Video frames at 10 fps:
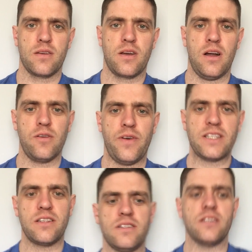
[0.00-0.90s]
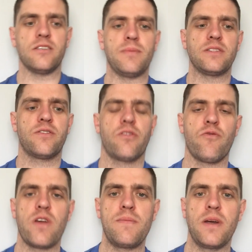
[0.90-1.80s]
cardiovascular system has
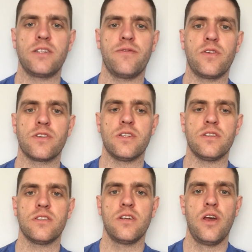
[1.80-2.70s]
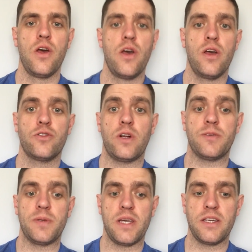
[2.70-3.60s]
three major functions:
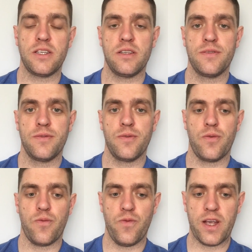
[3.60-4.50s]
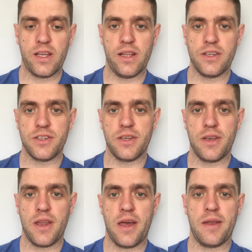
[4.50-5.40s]
transportation, regulation,
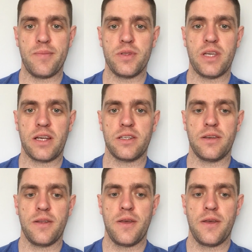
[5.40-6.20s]
and protection.